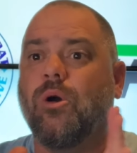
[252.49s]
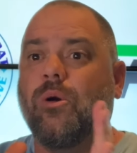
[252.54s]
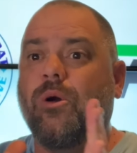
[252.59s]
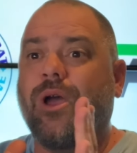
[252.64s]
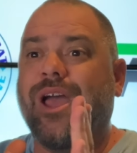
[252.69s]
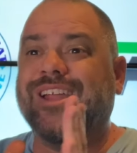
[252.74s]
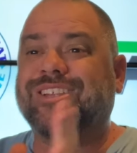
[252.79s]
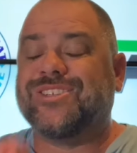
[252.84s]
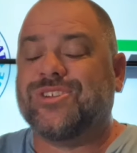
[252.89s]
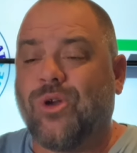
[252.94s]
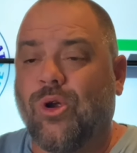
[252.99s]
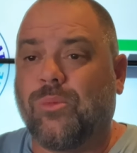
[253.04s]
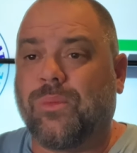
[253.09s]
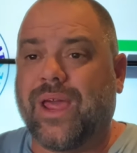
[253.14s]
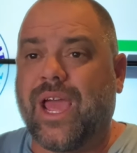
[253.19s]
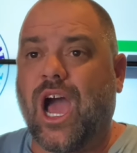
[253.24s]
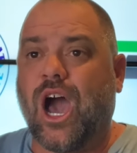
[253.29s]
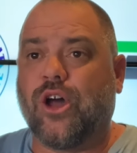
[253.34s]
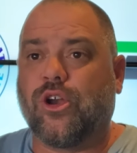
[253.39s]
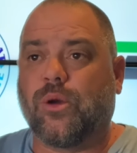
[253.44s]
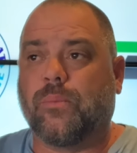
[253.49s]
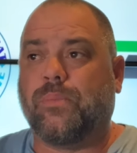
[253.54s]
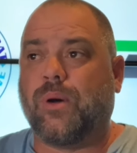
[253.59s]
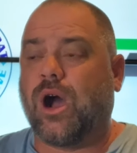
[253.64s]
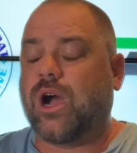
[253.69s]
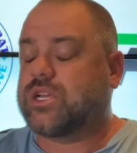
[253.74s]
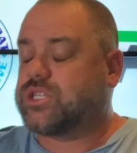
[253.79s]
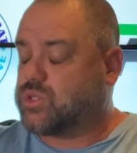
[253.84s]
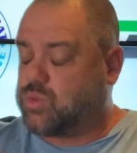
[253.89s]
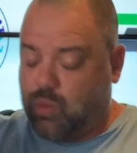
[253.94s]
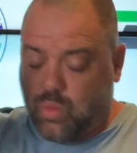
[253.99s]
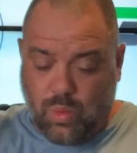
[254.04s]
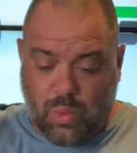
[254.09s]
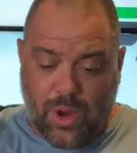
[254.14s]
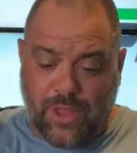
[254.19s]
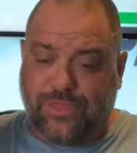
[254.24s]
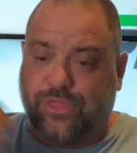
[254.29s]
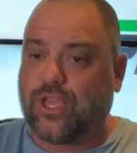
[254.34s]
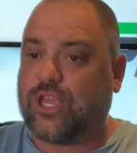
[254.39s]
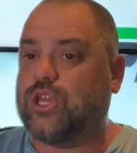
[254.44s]
It's normally $100
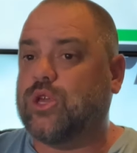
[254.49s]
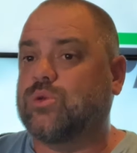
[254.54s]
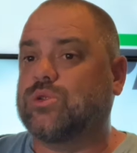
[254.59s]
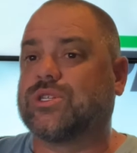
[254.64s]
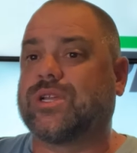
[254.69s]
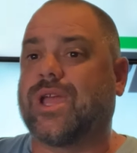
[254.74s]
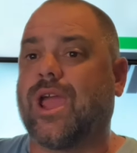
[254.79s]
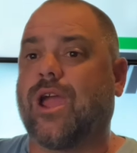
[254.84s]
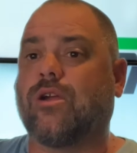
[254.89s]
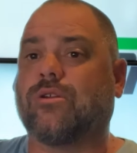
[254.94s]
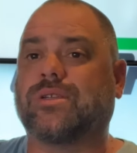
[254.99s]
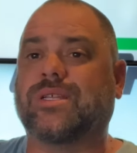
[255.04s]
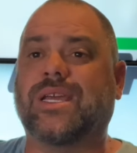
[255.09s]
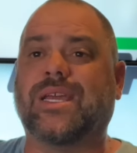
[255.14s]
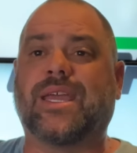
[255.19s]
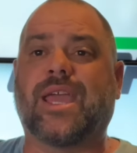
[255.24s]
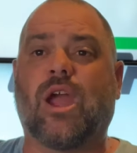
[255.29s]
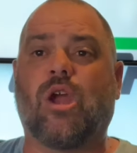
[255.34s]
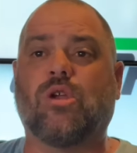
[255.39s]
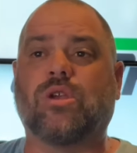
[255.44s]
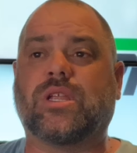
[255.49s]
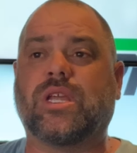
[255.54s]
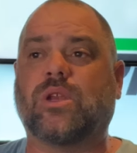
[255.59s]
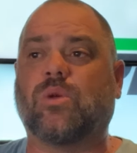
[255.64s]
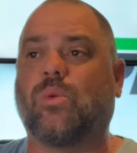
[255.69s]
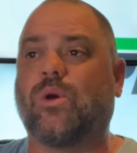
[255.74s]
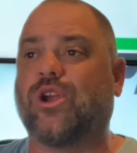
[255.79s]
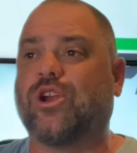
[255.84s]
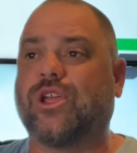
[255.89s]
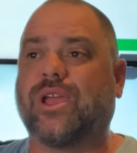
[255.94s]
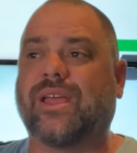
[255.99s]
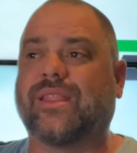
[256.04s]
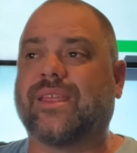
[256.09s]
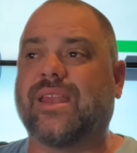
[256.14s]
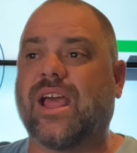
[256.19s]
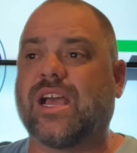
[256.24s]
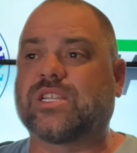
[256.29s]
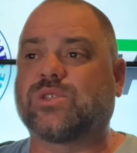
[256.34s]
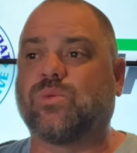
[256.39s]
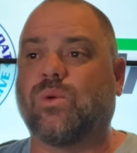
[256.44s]
with the huge guaranteed to win, and you get the
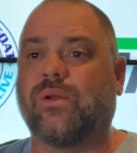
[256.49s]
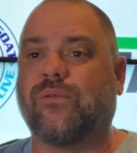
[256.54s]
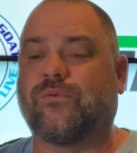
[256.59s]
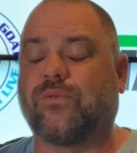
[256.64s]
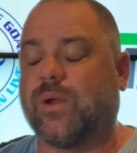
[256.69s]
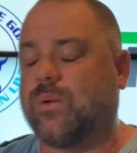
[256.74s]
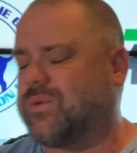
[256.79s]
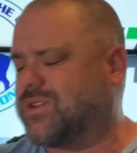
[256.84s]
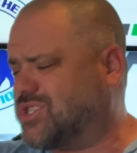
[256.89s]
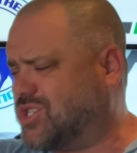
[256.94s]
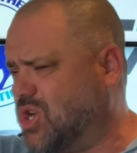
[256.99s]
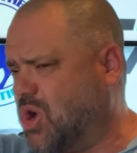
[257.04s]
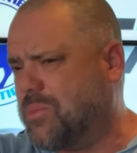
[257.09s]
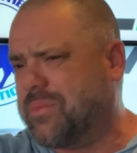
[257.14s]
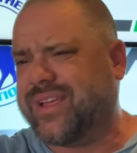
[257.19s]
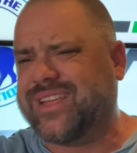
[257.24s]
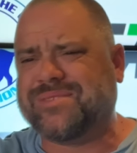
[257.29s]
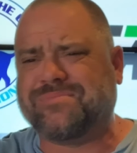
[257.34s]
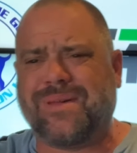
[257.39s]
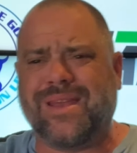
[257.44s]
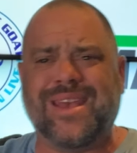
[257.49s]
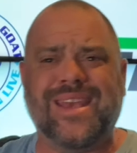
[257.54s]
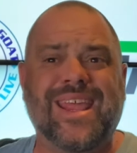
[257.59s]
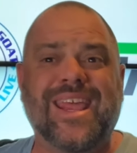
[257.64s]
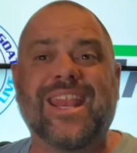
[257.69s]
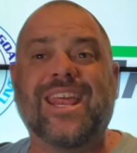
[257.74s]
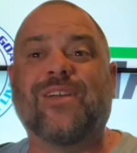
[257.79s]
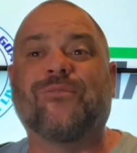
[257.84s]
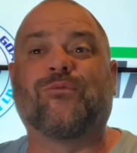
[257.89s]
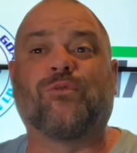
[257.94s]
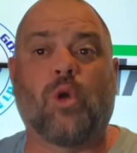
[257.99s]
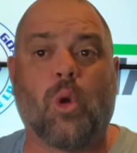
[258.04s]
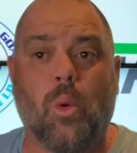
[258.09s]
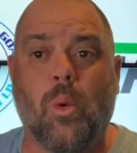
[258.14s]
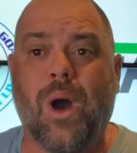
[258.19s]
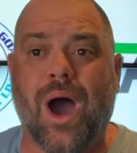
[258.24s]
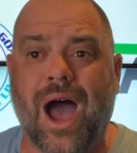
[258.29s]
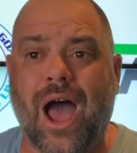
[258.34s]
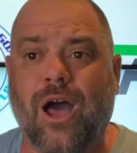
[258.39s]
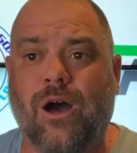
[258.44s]
next one free, which nobody has been needing for a
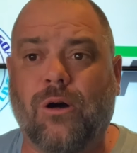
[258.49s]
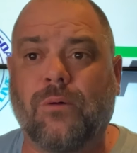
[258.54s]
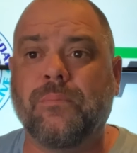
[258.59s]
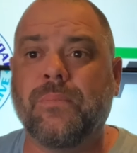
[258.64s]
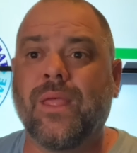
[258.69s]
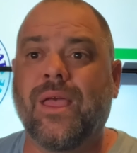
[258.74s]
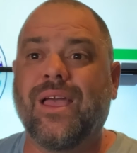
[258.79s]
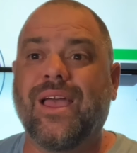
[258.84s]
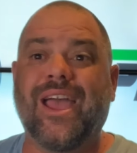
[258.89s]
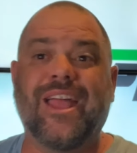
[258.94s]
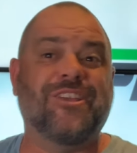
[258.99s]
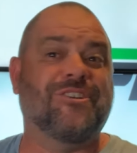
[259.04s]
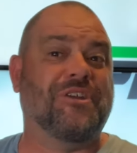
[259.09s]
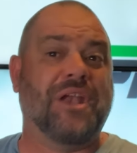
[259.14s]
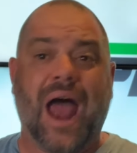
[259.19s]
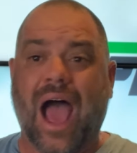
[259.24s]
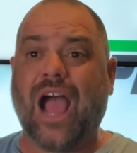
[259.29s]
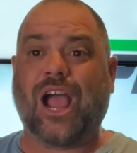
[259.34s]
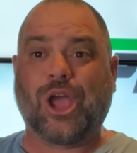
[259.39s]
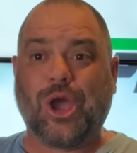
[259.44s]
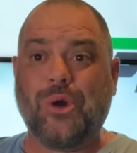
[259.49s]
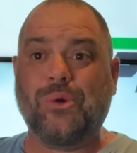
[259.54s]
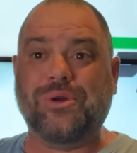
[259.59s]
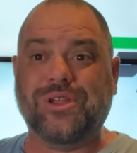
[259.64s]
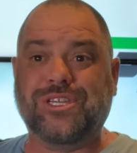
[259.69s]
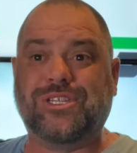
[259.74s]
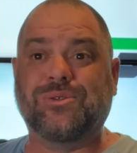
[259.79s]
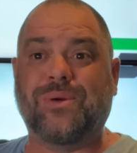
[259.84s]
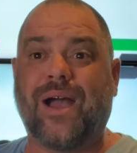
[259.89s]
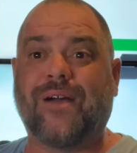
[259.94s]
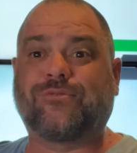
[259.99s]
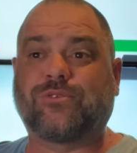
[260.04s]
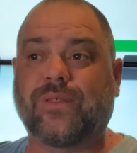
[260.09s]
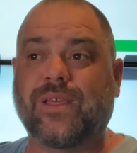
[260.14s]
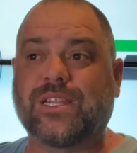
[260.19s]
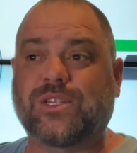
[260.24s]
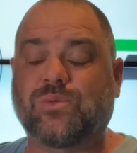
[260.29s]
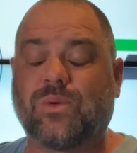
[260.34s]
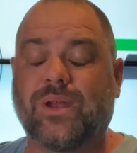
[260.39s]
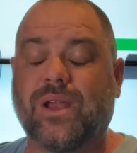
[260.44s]
while, and you're not going to after
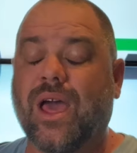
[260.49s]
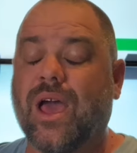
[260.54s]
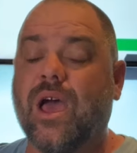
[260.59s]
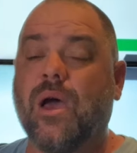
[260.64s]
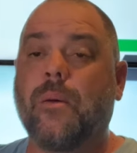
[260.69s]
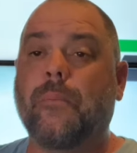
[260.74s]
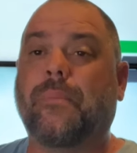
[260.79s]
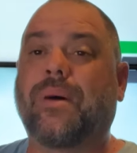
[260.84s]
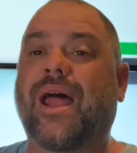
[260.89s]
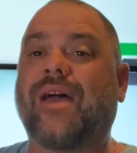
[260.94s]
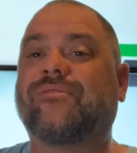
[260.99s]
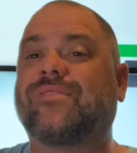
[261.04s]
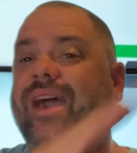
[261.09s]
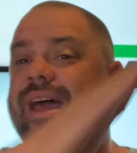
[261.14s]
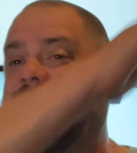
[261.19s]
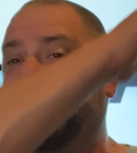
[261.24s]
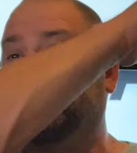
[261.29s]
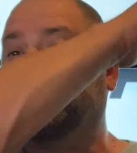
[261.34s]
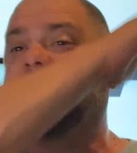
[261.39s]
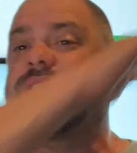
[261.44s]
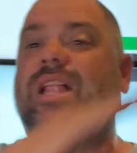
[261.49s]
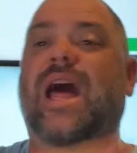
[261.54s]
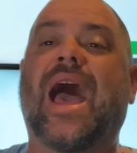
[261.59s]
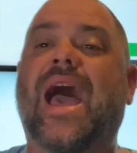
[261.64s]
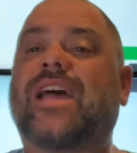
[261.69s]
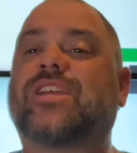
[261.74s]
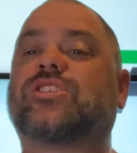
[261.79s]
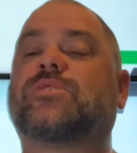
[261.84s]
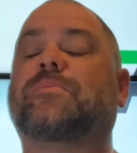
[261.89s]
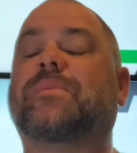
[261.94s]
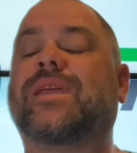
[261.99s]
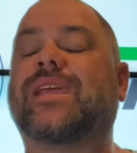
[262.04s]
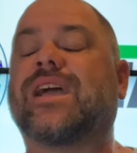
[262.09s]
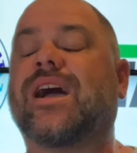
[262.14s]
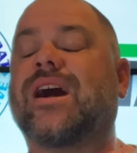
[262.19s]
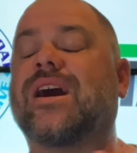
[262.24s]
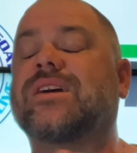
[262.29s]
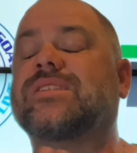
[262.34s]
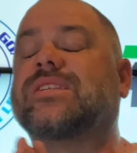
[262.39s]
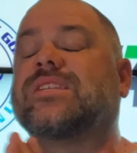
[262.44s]
this one. But I've got it slashed
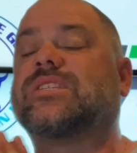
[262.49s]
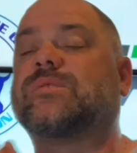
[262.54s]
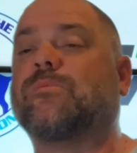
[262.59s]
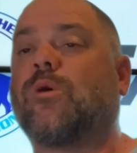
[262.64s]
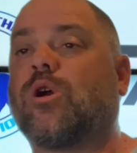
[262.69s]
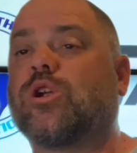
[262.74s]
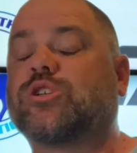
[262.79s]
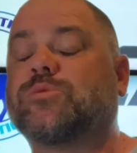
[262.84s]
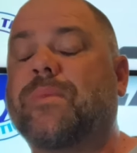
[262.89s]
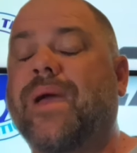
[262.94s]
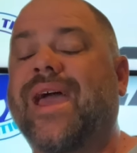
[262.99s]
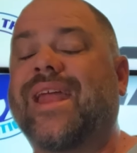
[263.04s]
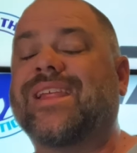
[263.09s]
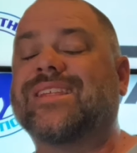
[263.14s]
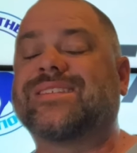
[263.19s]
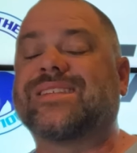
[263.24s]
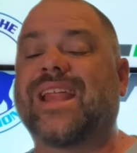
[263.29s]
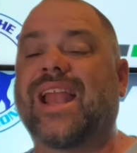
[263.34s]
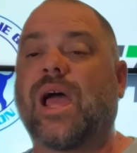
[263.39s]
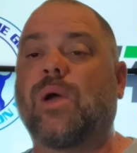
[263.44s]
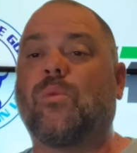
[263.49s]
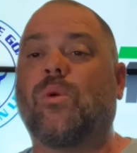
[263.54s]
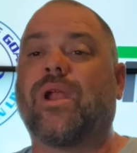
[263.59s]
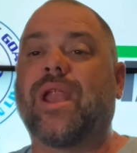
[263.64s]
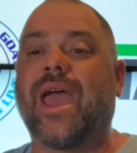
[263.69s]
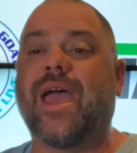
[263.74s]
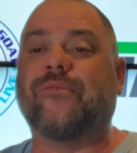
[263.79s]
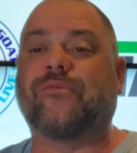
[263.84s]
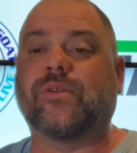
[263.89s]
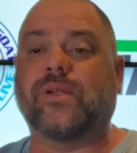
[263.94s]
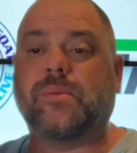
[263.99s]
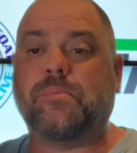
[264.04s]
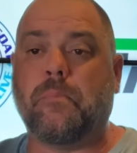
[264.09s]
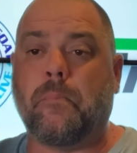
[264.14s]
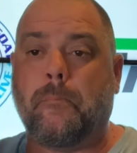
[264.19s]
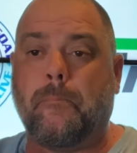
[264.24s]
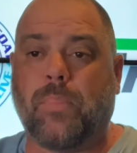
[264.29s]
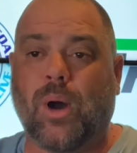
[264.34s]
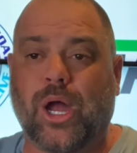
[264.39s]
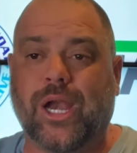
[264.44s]
because it's March Madness, and I want
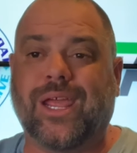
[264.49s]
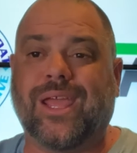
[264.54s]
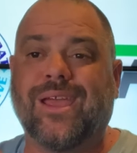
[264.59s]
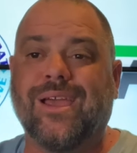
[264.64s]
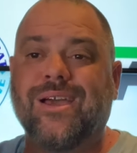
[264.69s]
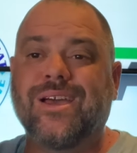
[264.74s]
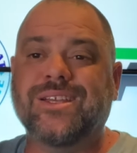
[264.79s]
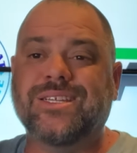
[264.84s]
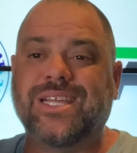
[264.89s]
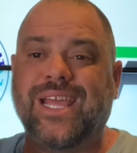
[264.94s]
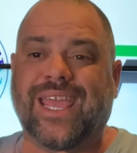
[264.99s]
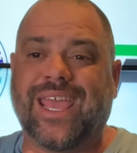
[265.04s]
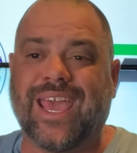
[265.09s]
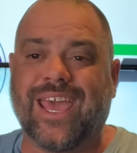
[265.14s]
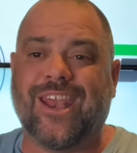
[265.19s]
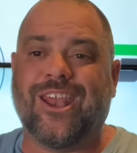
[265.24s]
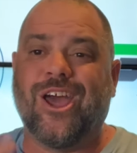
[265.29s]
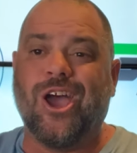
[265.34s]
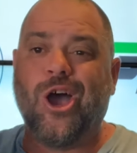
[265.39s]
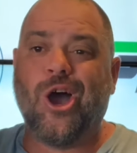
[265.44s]
everybody to get